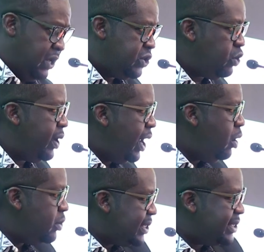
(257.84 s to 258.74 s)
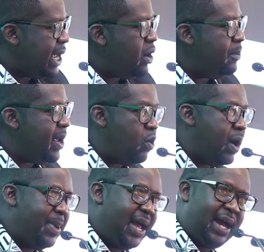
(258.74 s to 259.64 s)
So now, sasa
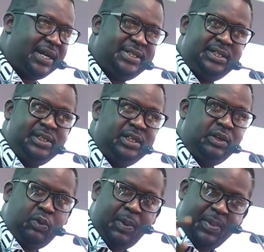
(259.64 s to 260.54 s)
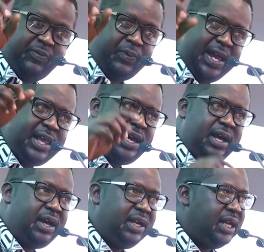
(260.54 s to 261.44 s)
wame act.
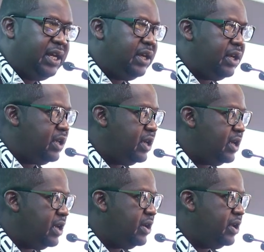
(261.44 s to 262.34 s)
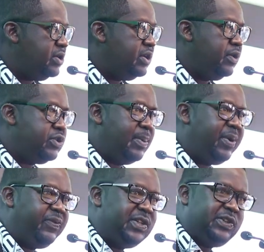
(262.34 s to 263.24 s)
Wamefanya ile
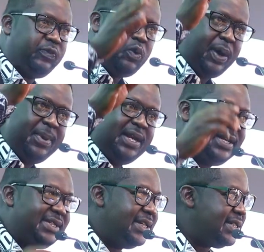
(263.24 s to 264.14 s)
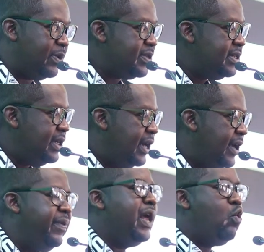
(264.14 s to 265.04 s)
drama festival, wameenda State House.
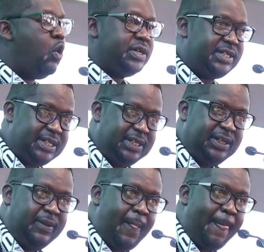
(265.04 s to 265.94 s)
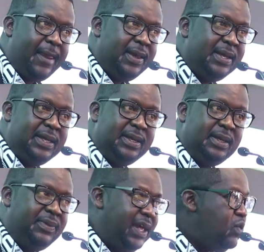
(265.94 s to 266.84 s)
Then what?
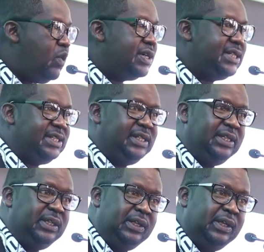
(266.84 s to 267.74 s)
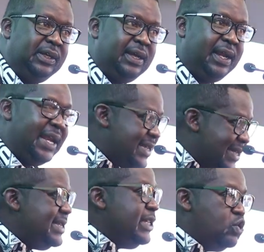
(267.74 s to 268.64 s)
Then what? Na
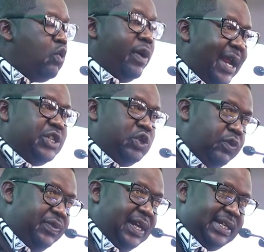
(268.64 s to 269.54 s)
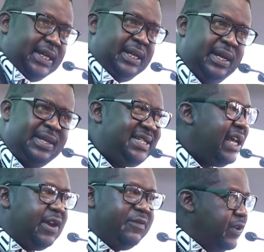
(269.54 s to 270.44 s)
sisi tuko National Theatre. It's
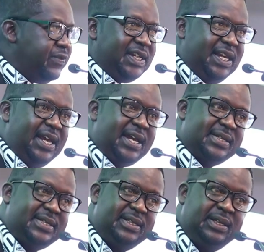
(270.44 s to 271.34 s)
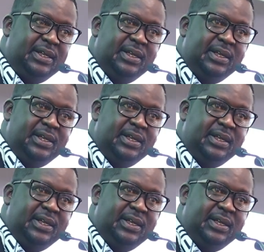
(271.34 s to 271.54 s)
taken 15 years